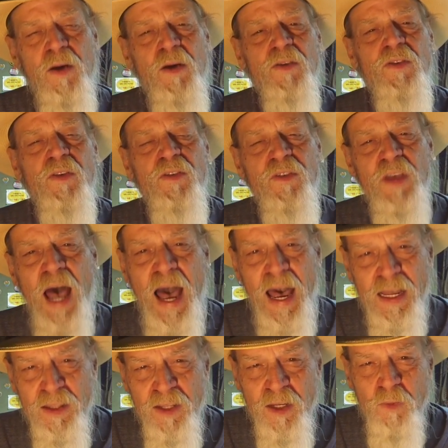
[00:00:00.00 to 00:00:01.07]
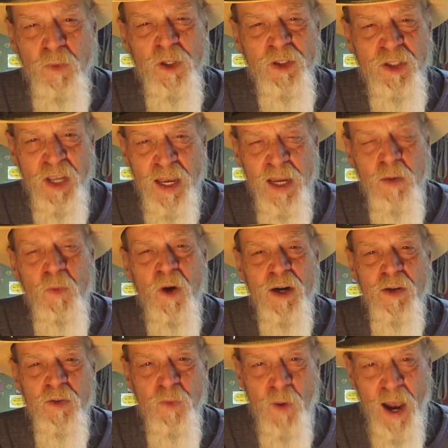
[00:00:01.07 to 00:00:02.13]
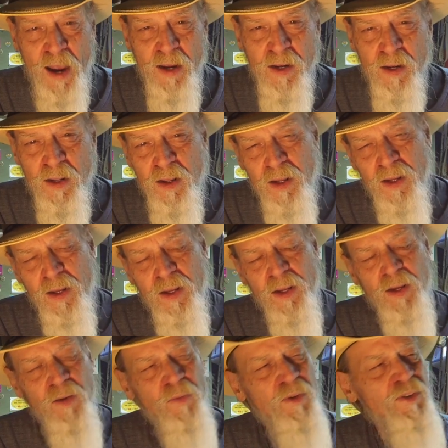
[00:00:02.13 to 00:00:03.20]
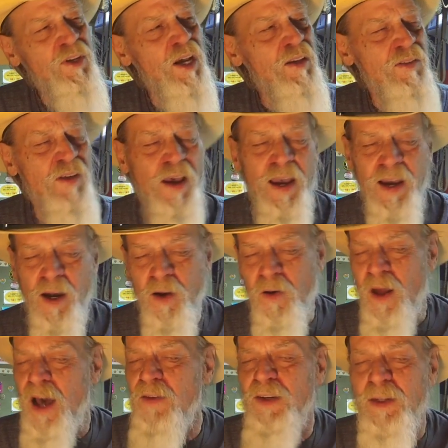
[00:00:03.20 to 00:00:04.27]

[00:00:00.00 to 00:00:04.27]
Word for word: Society will deem what is right. What's that saying? I don't have